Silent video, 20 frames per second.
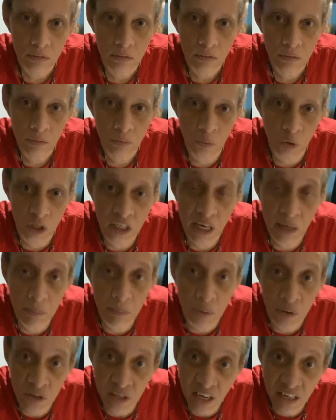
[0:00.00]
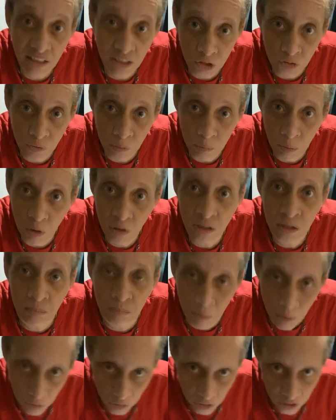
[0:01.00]
which can protect us from all this
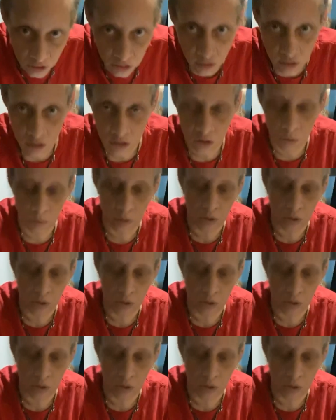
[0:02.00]
bullshit that's going